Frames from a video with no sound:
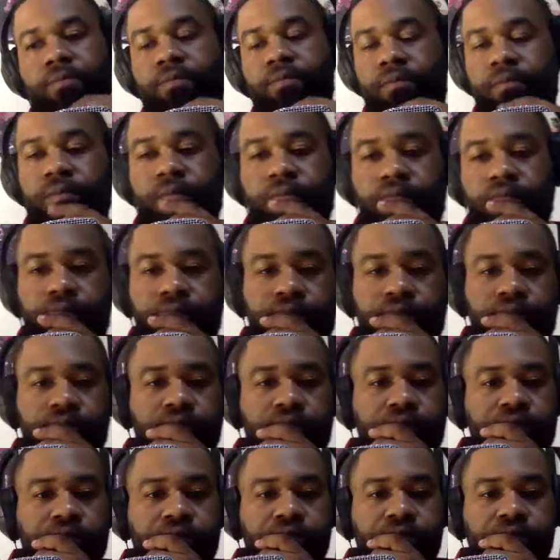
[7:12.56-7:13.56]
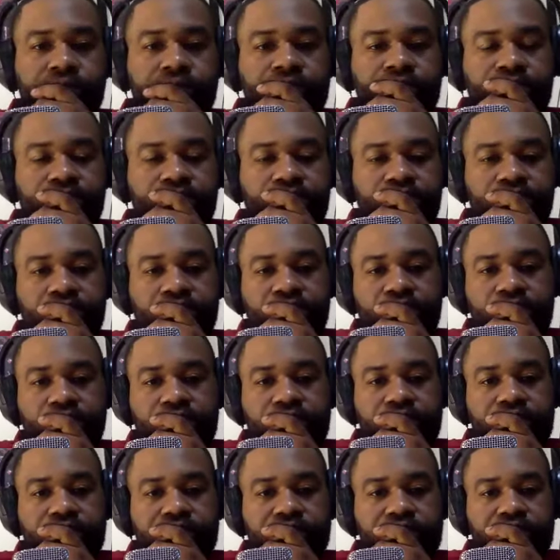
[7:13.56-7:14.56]
and to extend it in a
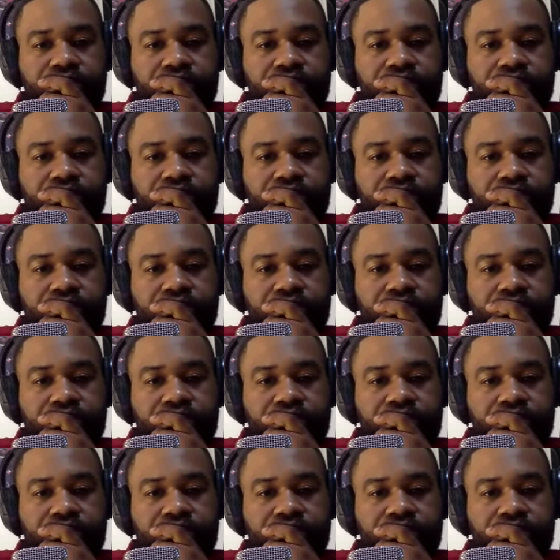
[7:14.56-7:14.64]
clutch